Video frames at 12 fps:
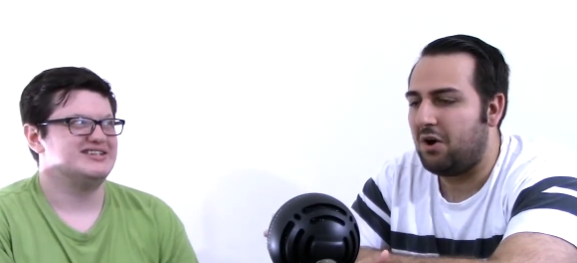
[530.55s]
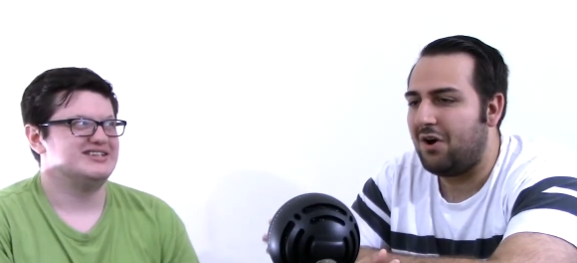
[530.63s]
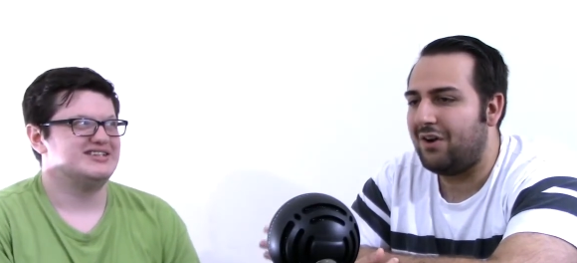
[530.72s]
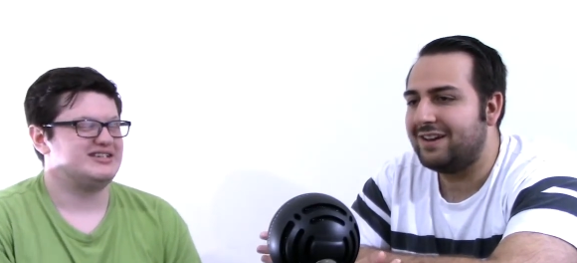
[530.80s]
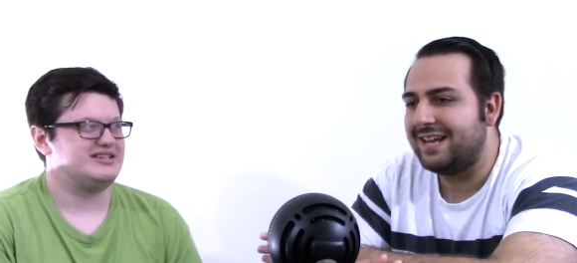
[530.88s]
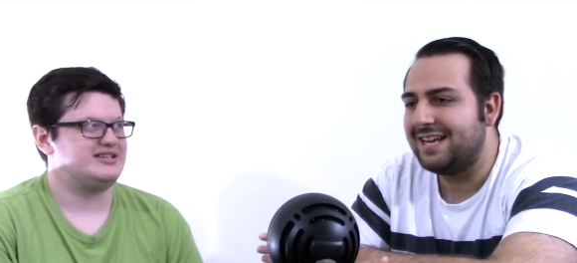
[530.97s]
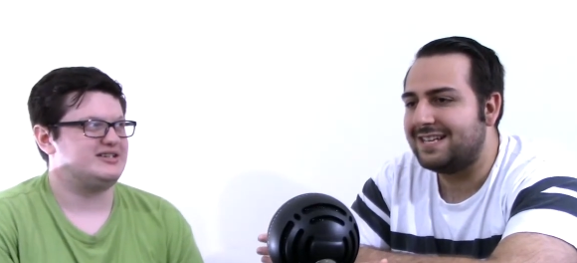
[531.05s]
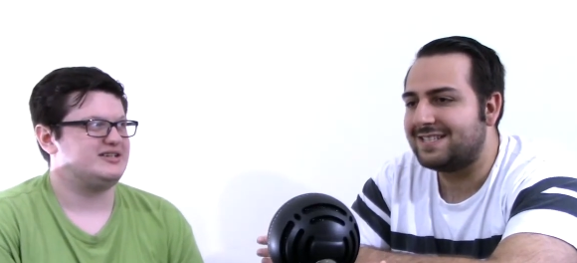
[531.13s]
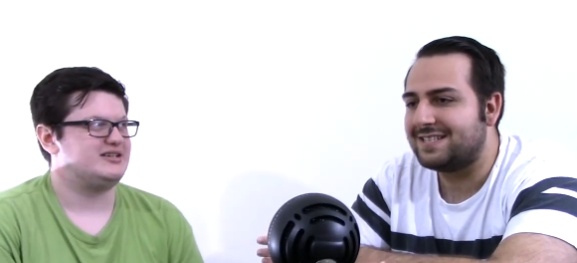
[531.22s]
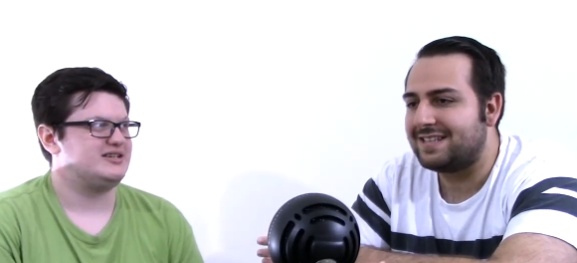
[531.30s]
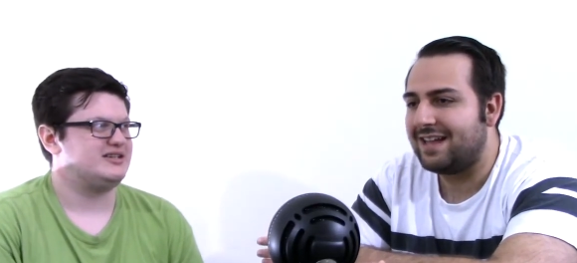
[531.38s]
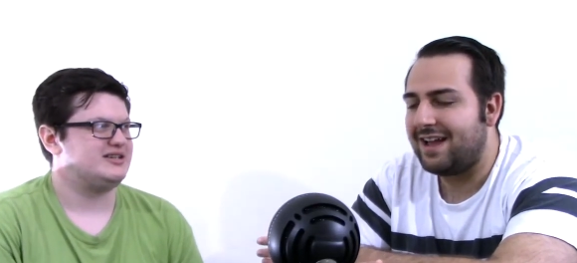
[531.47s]
Speaker 1: All it
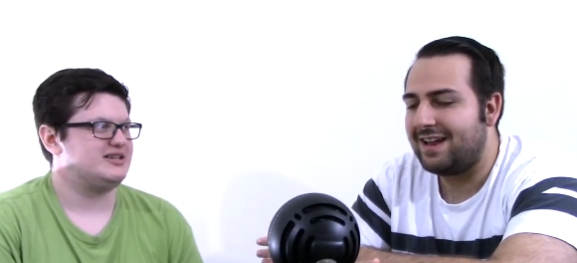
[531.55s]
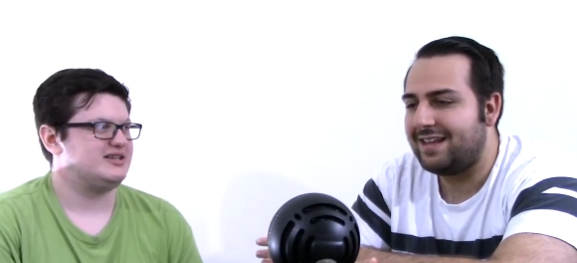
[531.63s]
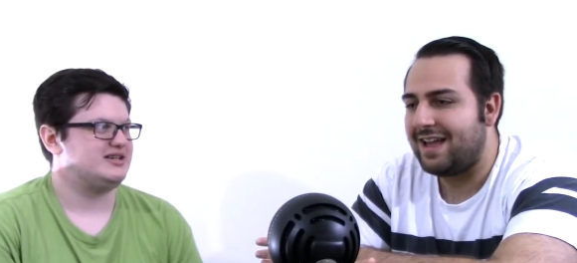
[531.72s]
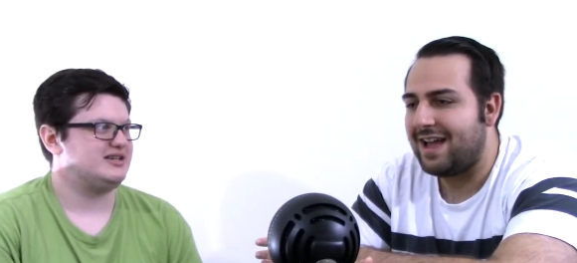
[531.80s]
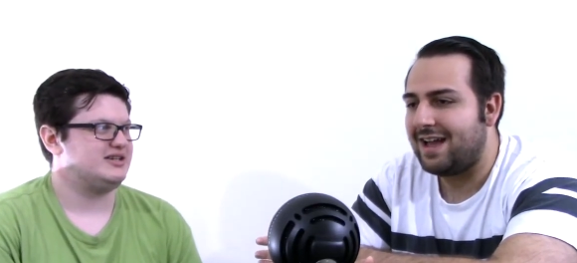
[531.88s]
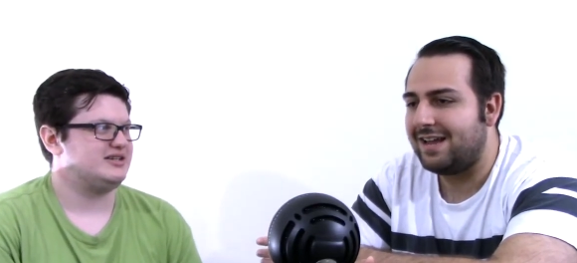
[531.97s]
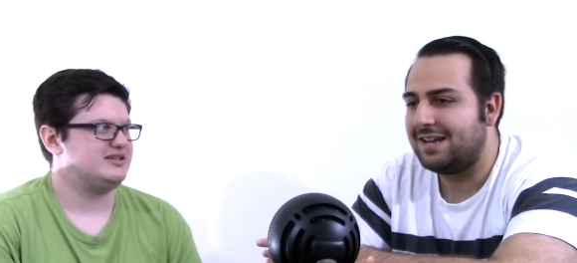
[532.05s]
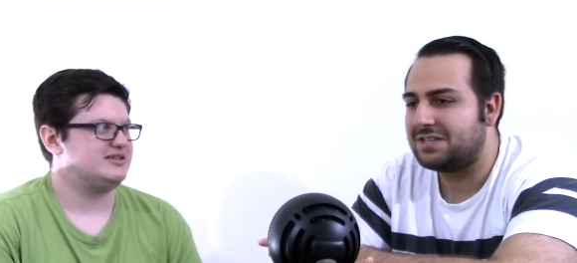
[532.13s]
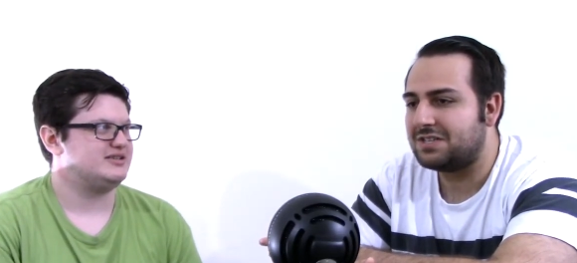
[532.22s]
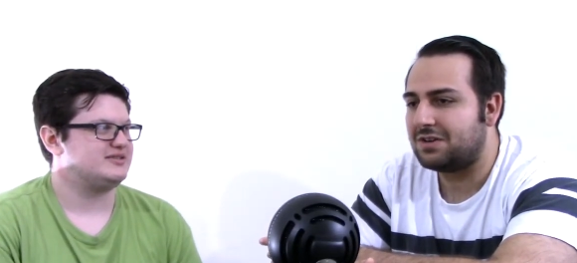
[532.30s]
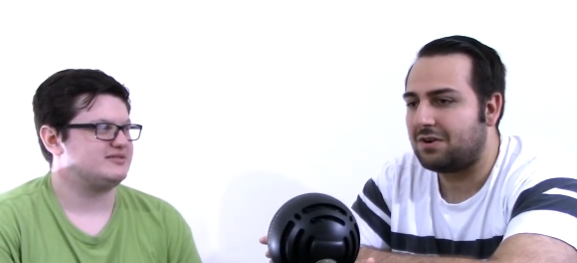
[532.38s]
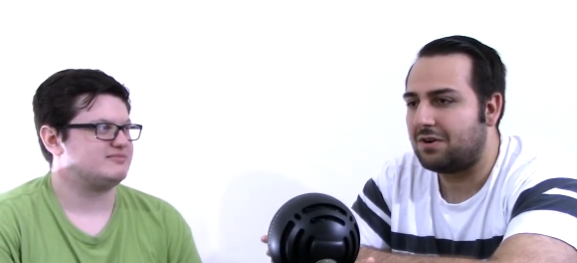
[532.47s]
is is that yeah,
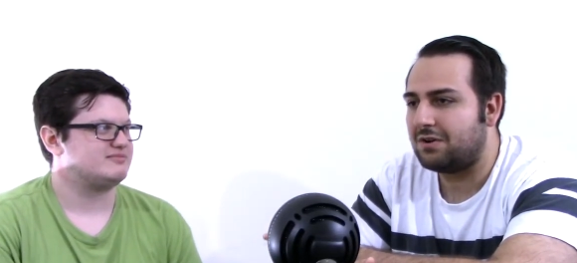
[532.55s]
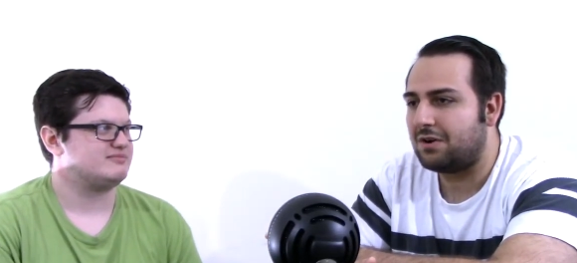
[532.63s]
it's